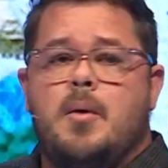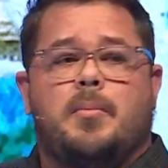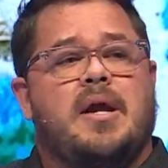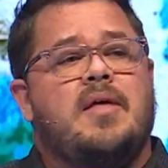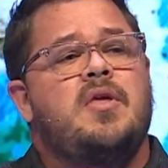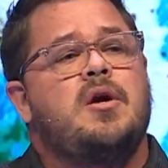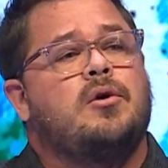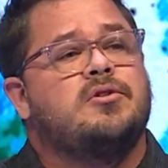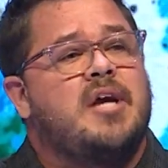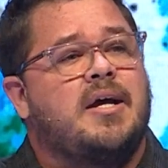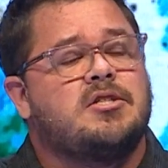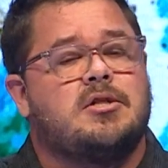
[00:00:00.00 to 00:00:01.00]
But in the Old
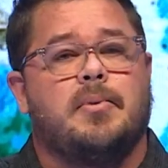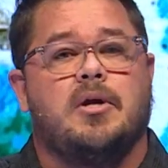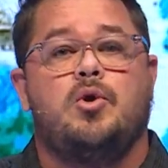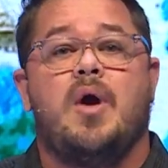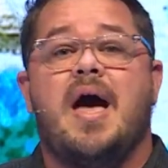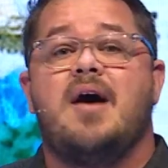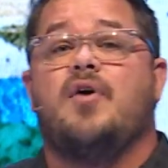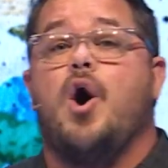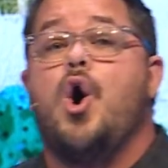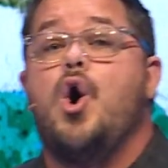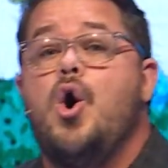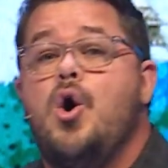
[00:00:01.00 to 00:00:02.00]
Testament, you have
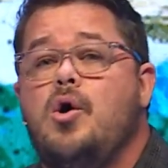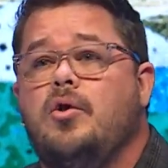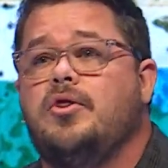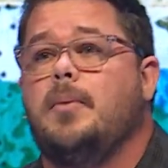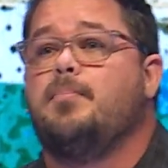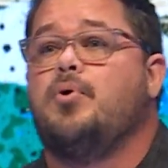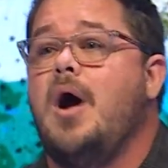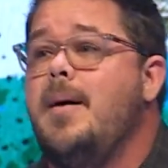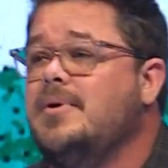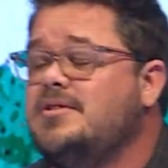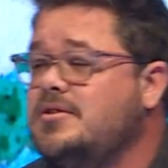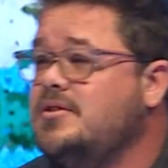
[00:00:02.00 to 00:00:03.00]
all the
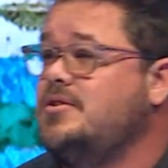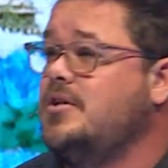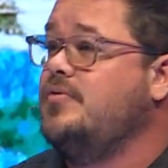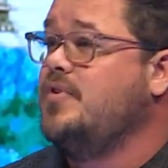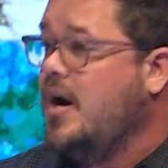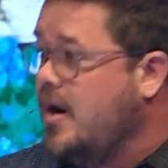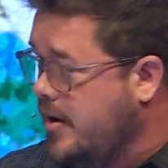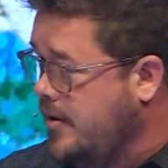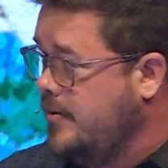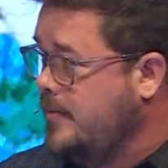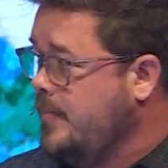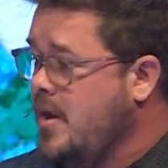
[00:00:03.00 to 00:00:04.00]
promises of God.
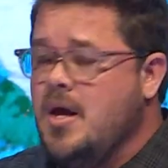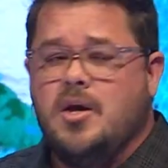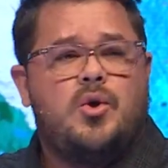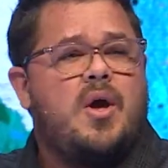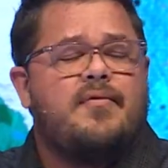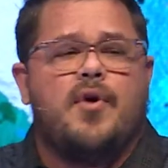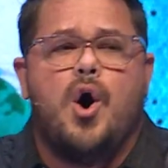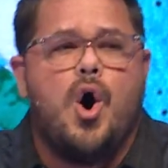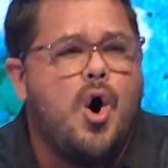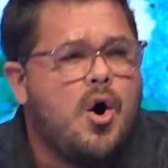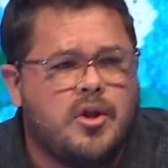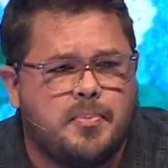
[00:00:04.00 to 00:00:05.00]
You have
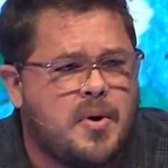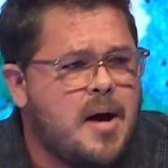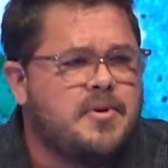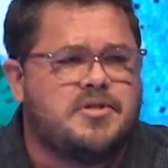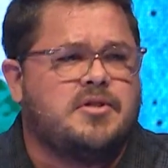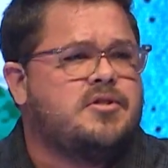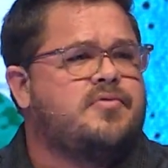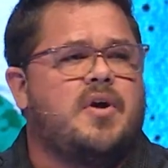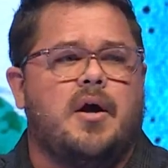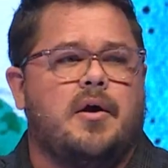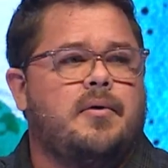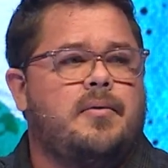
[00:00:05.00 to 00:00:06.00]
all the promises of
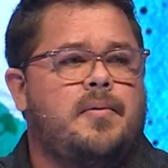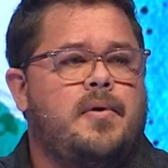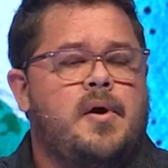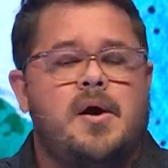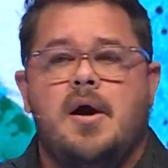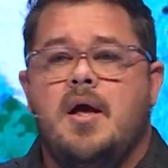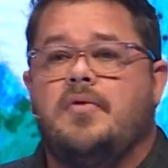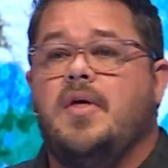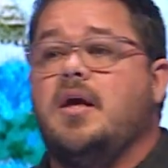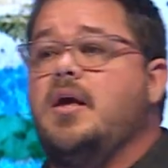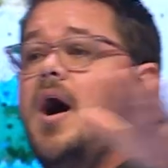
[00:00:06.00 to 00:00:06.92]
God that